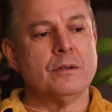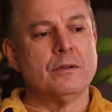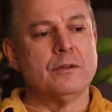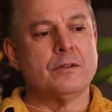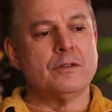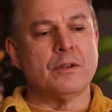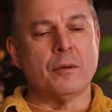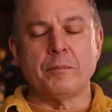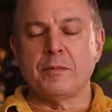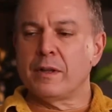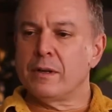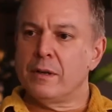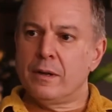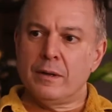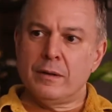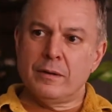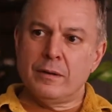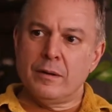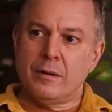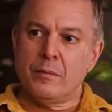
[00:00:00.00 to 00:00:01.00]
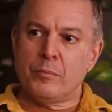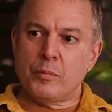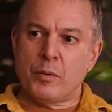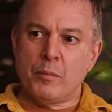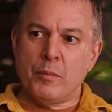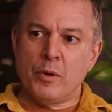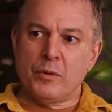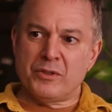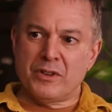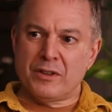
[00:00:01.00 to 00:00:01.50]
something that
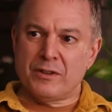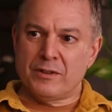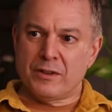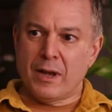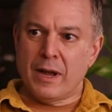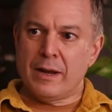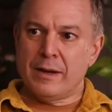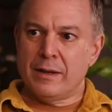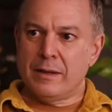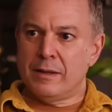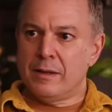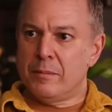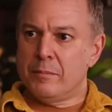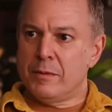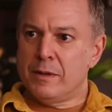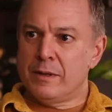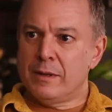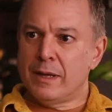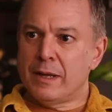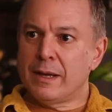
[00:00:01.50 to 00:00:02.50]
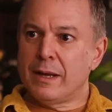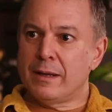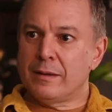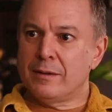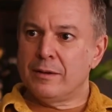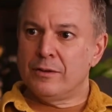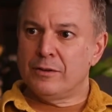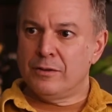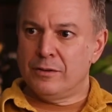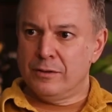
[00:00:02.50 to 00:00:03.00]
promotes anxiety in them, and they get
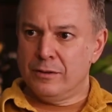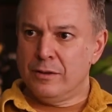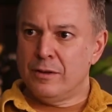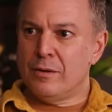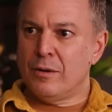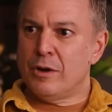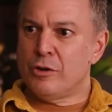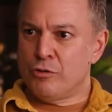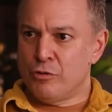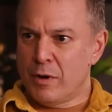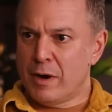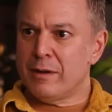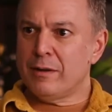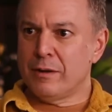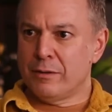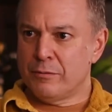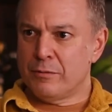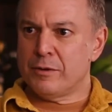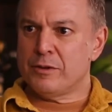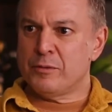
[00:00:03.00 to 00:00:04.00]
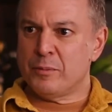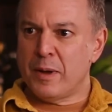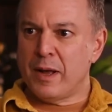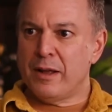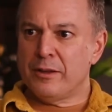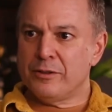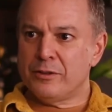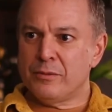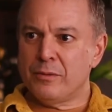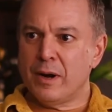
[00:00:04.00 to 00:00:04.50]
this, adrenaline
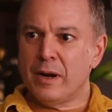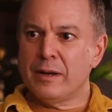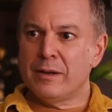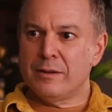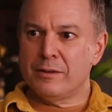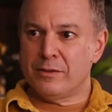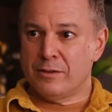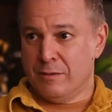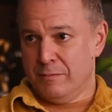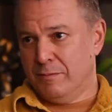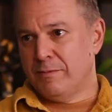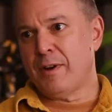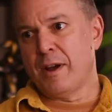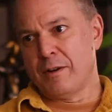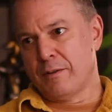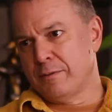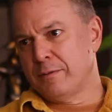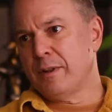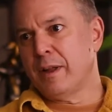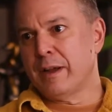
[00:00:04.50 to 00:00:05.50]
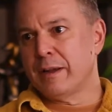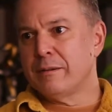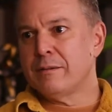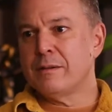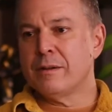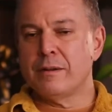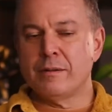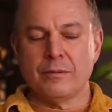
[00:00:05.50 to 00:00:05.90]
response, right? It's the fight or flight,